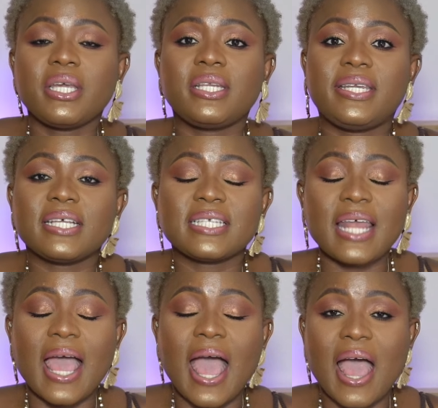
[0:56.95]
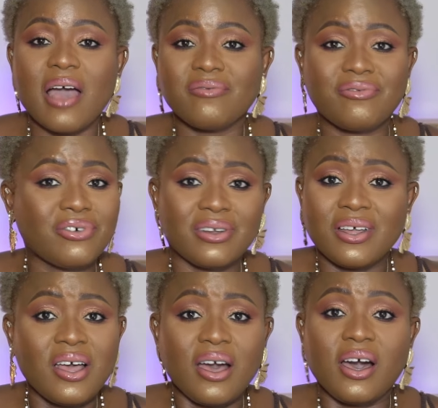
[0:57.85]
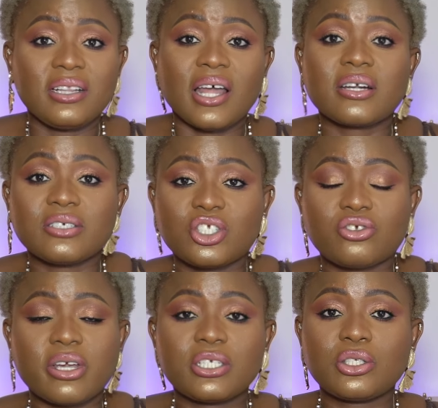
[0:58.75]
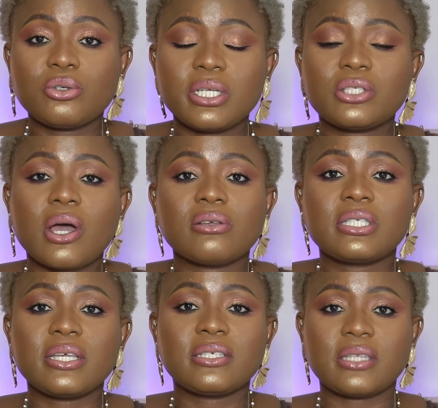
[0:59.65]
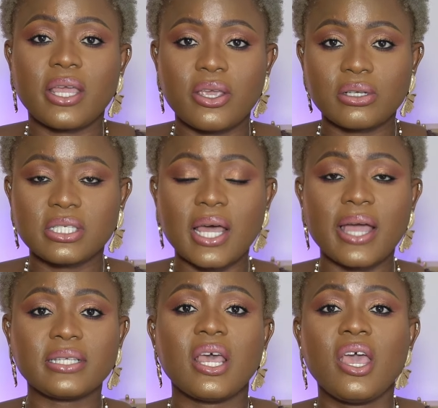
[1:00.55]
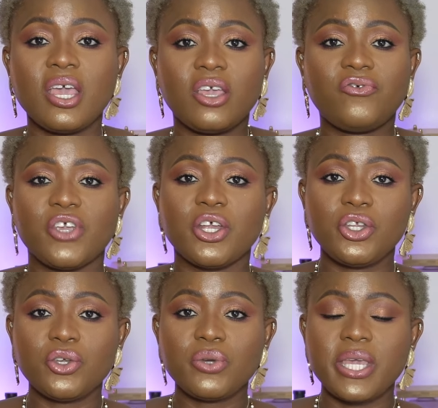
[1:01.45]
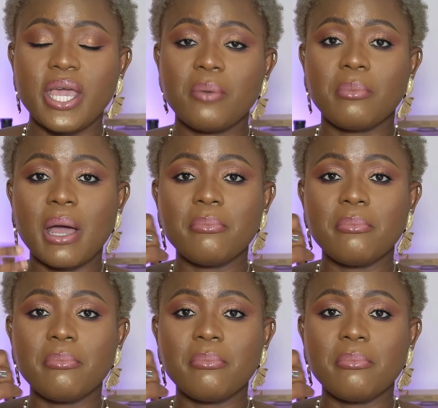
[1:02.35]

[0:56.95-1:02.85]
It doesn't have a lot of stretch to it, so I say stay your size. If you're new here, my